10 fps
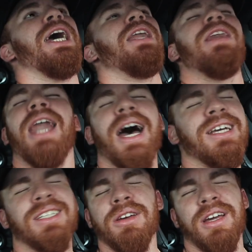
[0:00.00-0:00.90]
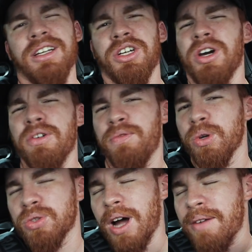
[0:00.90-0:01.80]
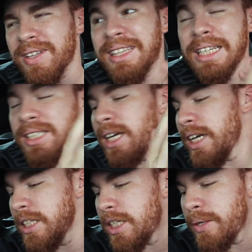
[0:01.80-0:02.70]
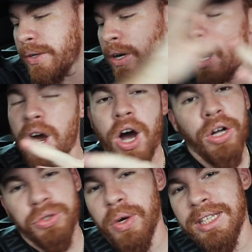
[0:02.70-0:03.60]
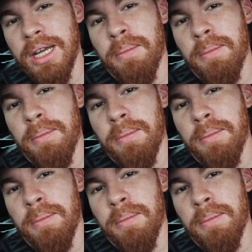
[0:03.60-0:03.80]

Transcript: and nice and good it feels to have a decent interior until I did